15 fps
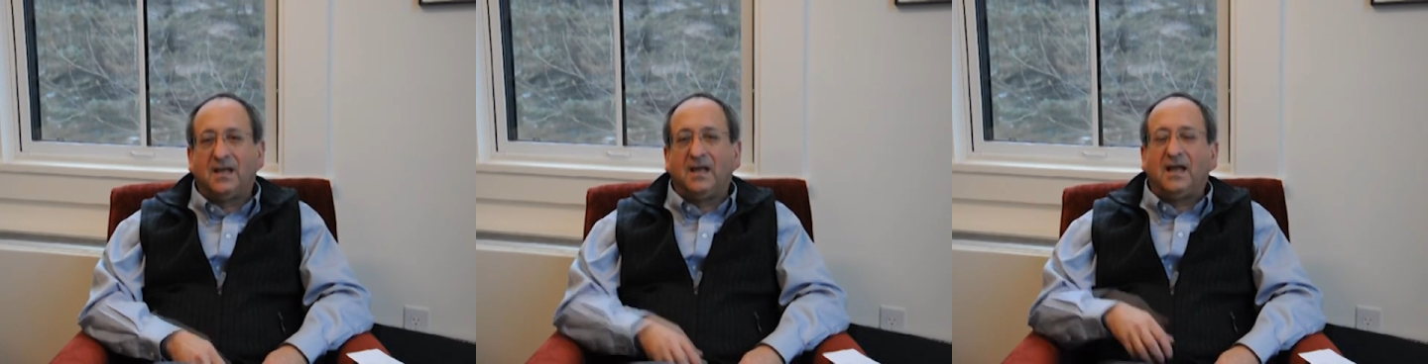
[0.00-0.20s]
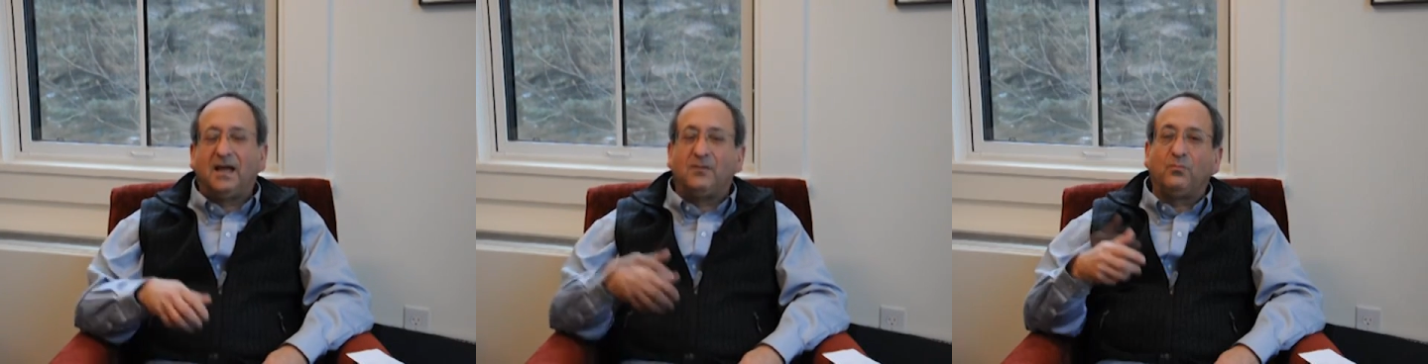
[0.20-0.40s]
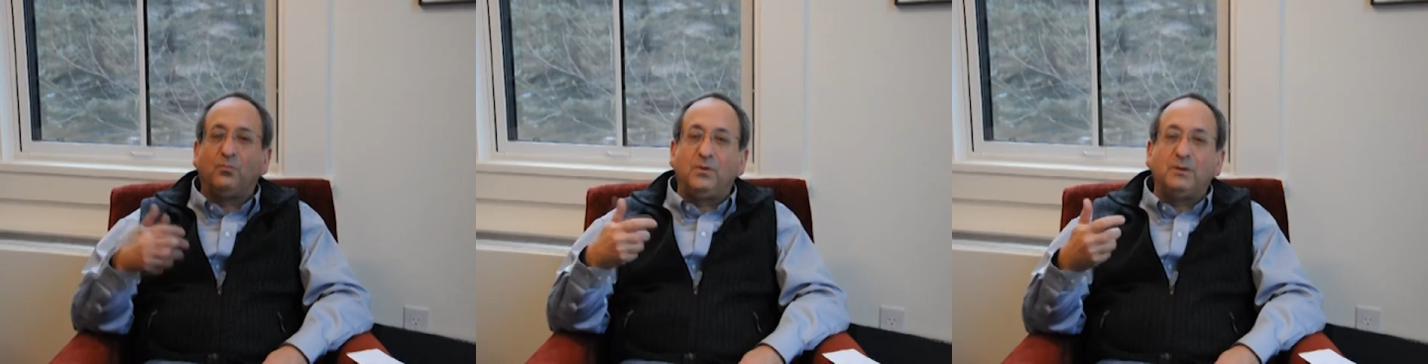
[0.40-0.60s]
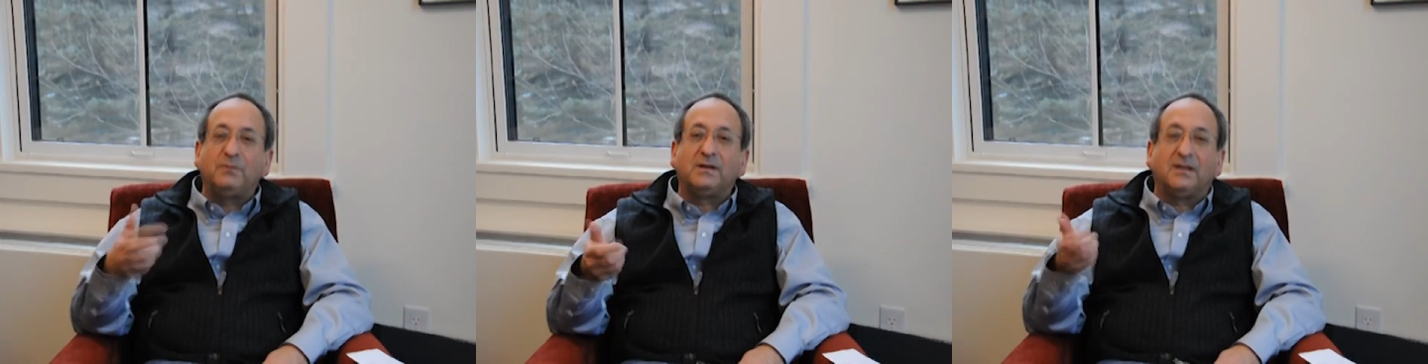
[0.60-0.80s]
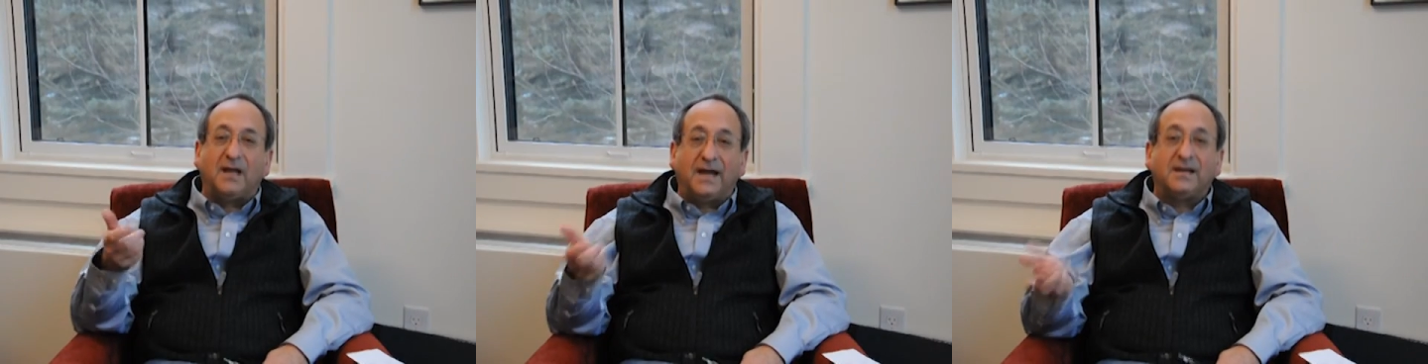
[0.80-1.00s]
And we would
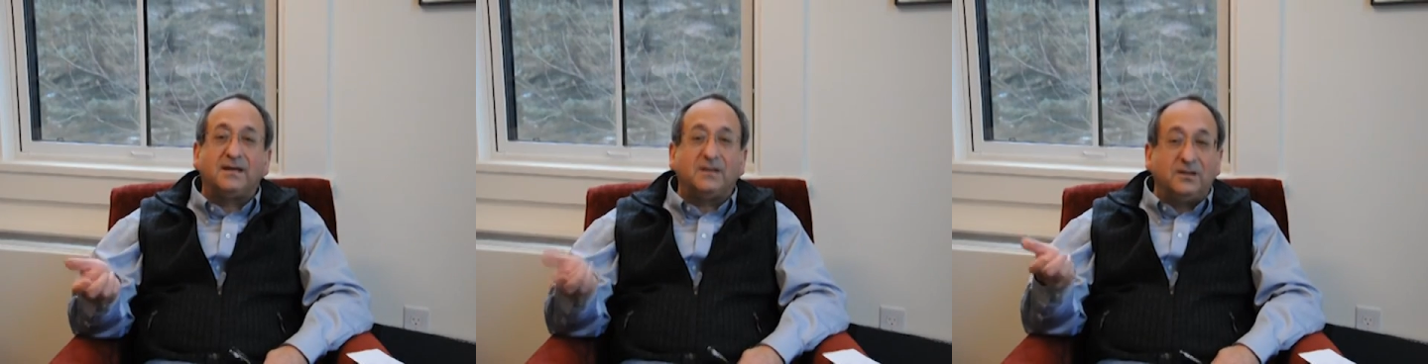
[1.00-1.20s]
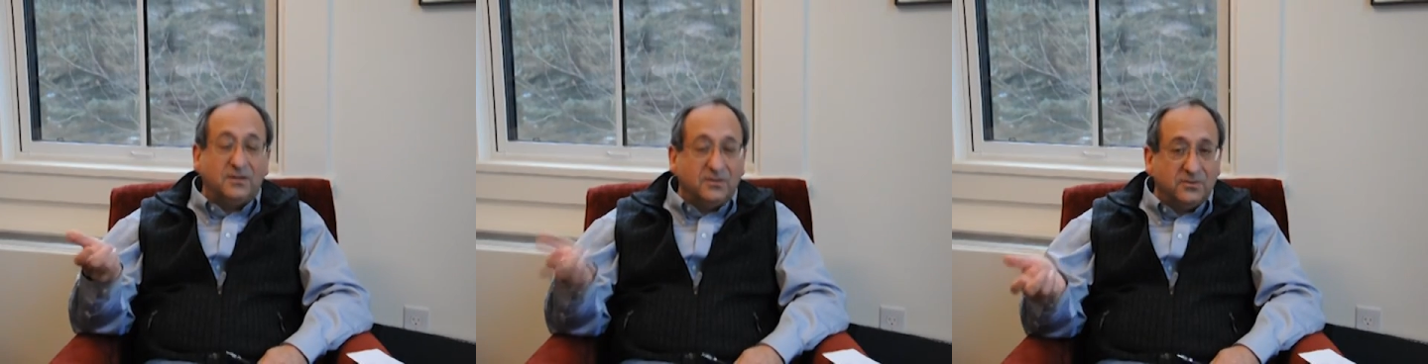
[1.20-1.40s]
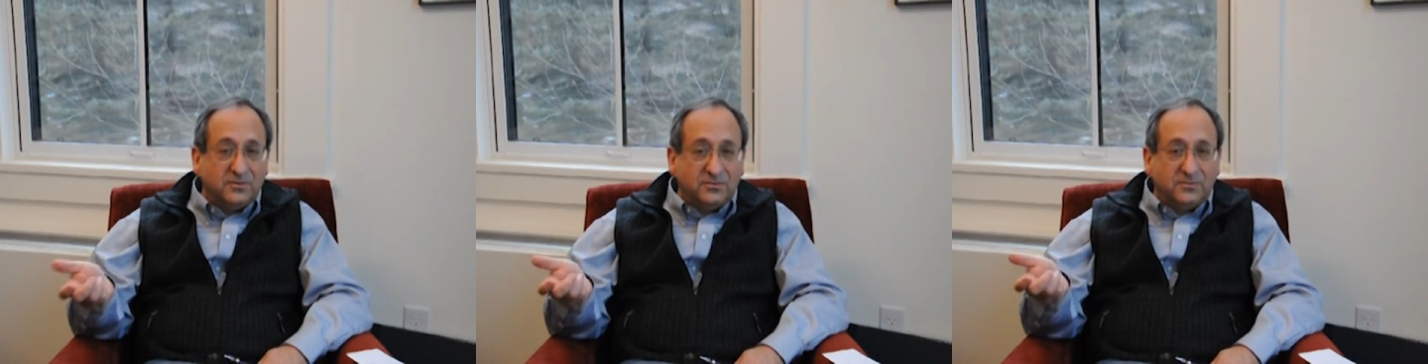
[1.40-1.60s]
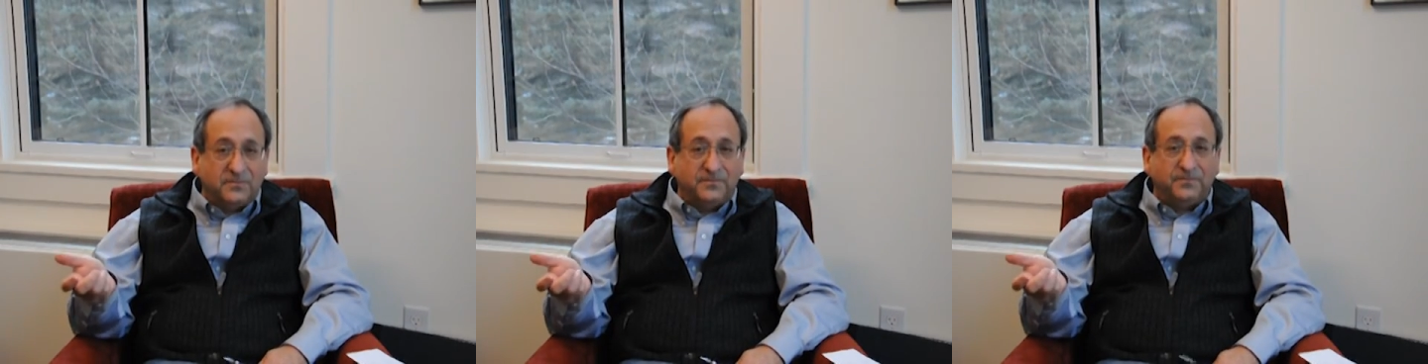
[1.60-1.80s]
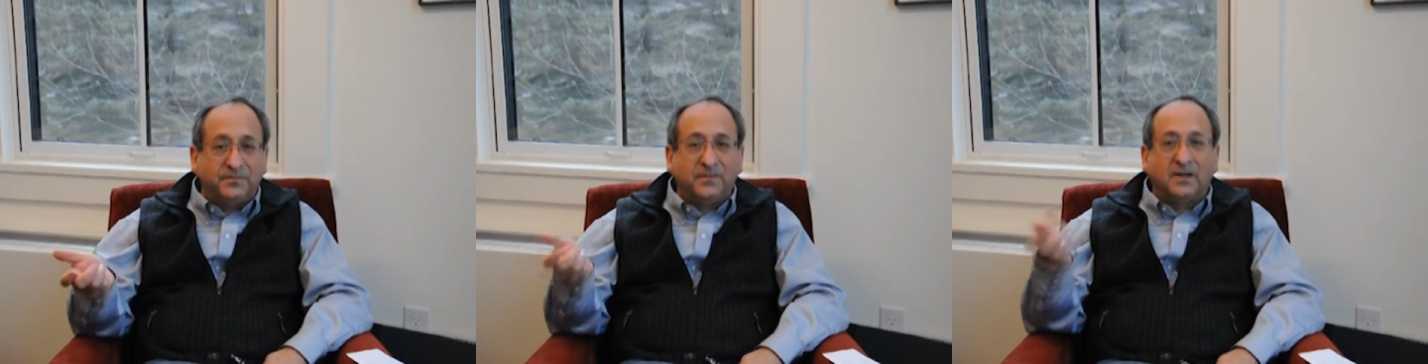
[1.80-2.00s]
like you
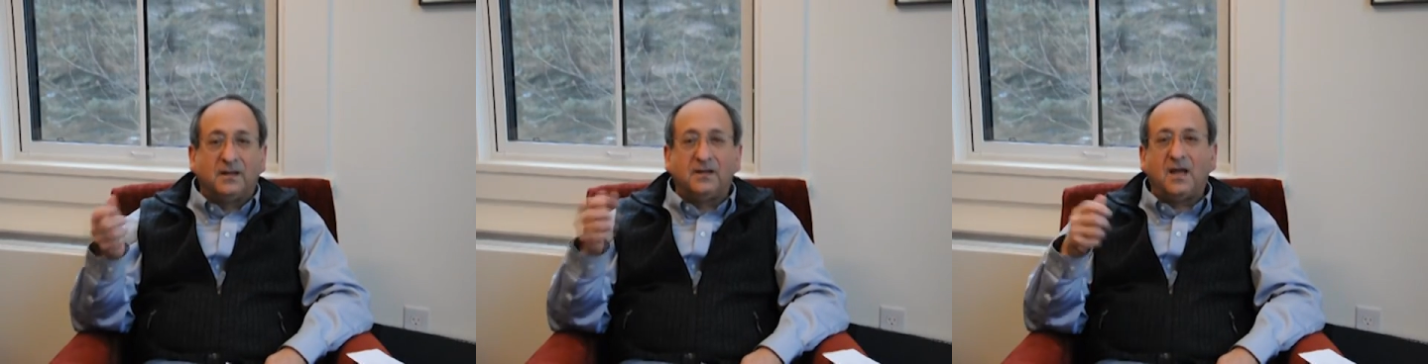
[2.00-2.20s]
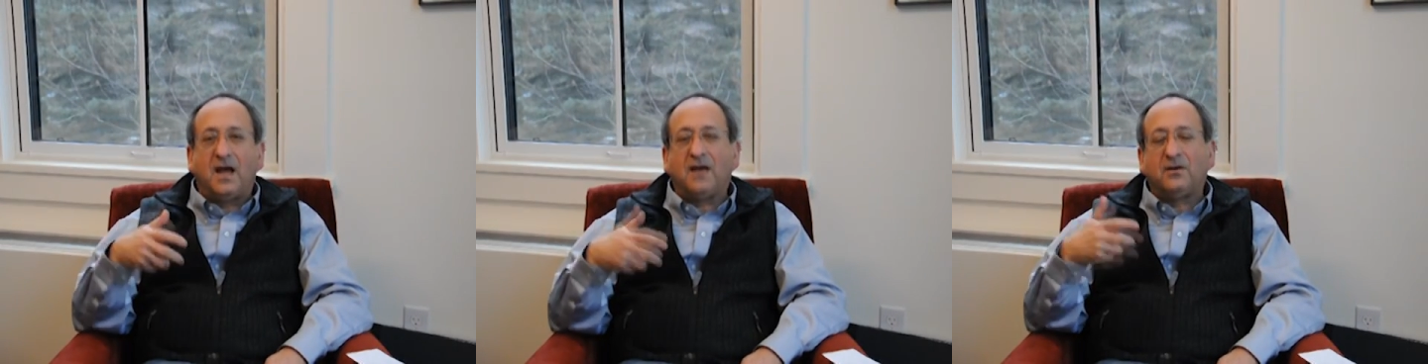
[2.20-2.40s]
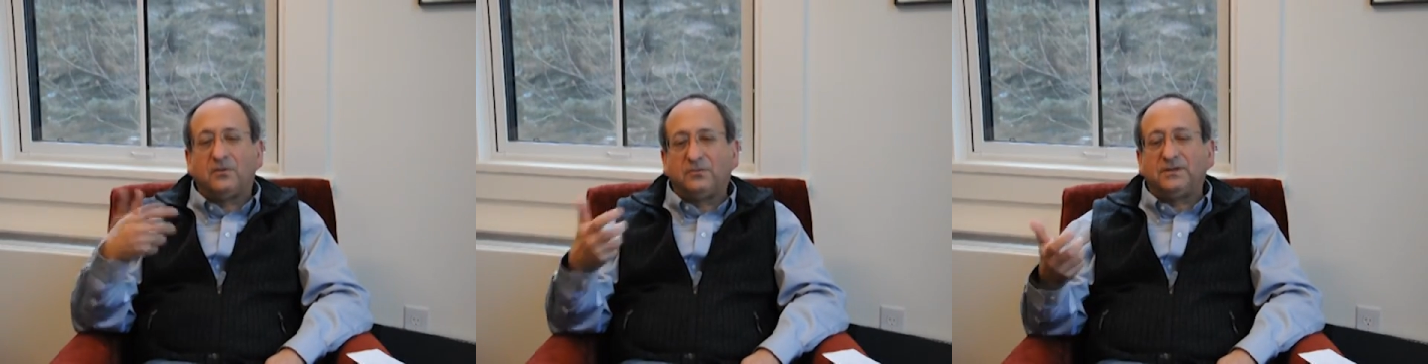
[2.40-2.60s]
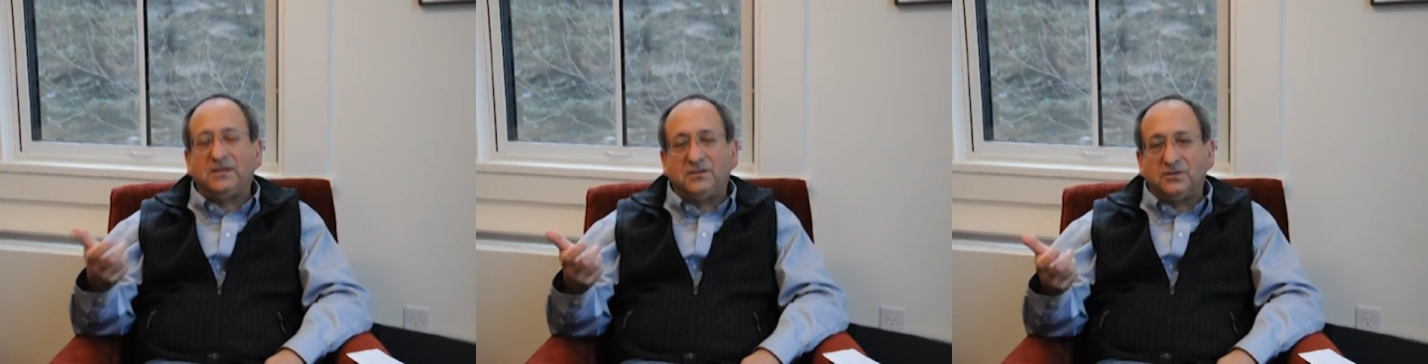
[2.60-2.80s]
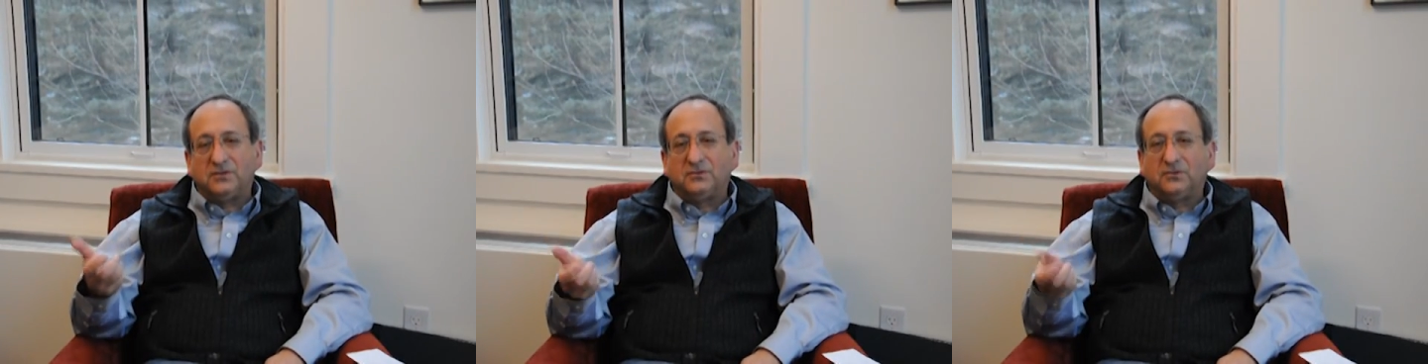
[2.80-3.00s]
not only
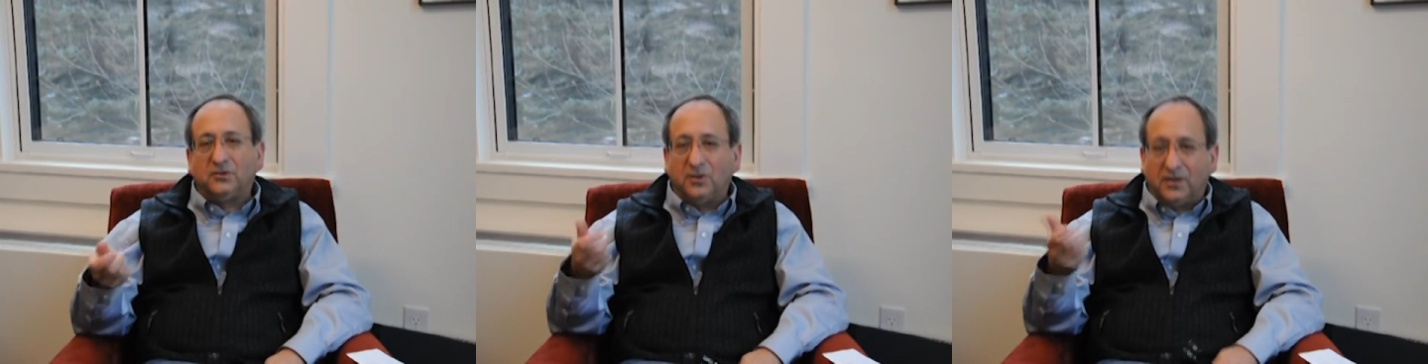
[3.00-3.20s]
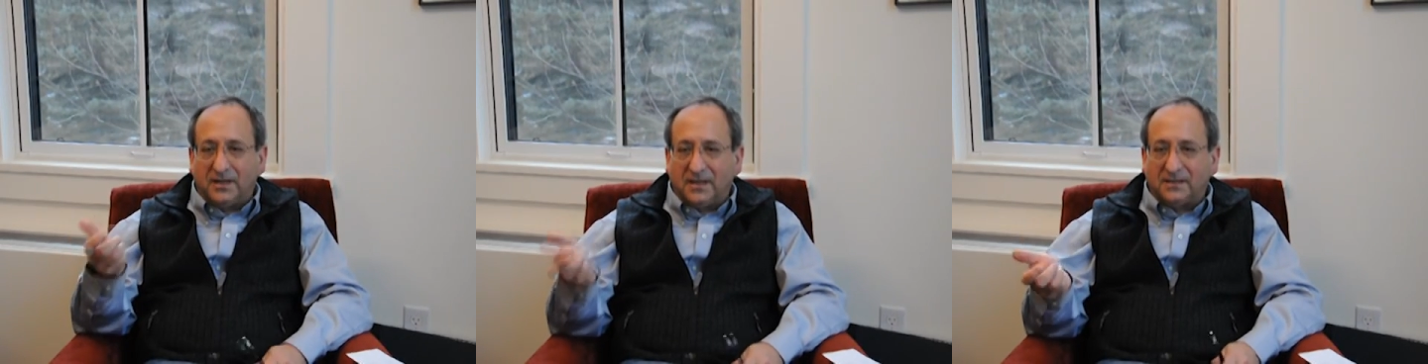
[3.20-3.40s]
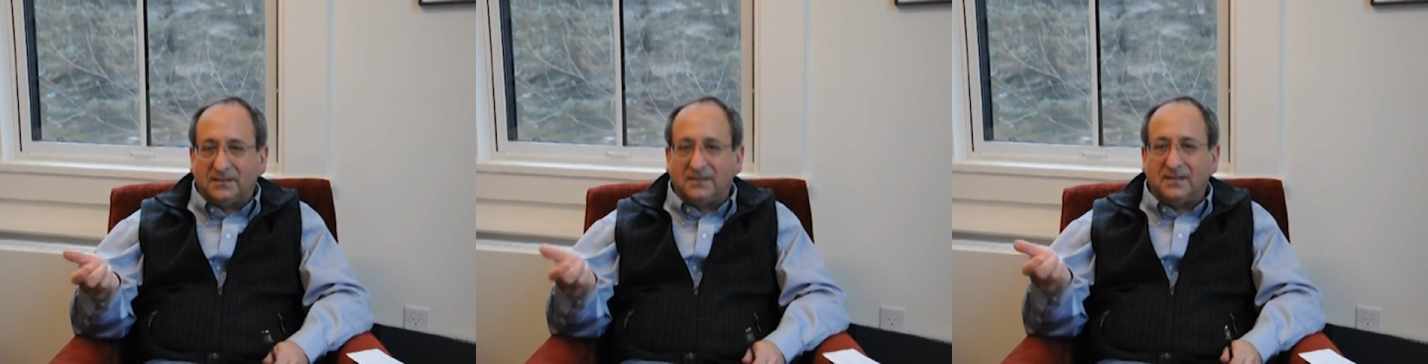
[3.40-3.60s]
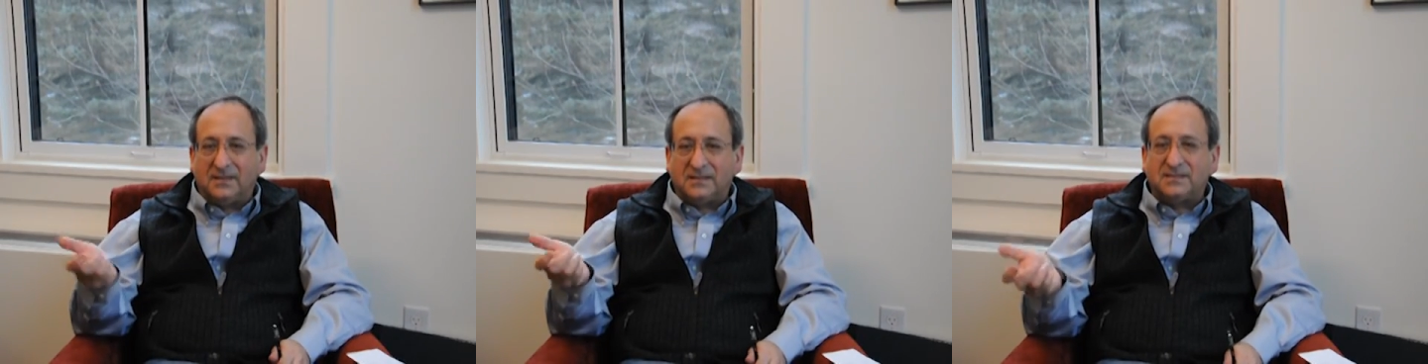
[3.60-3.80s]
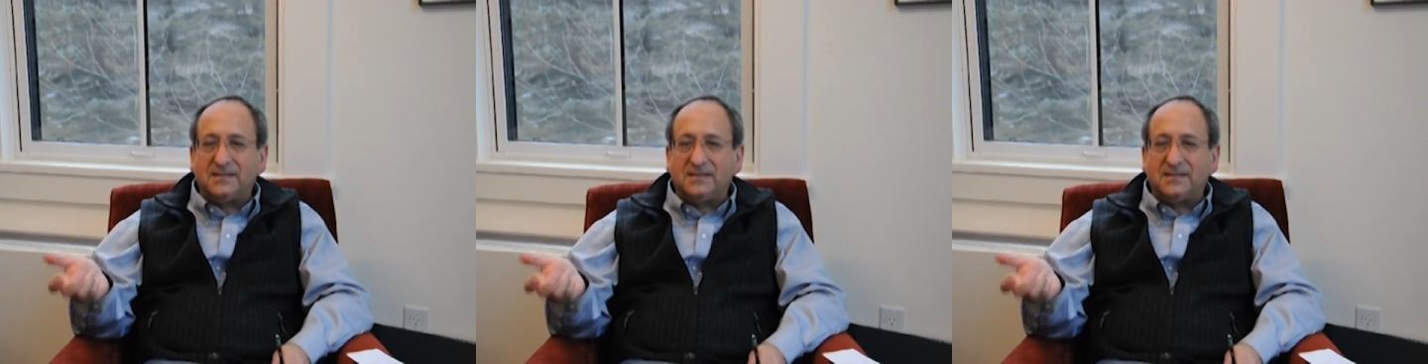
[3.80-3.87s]
to look at this,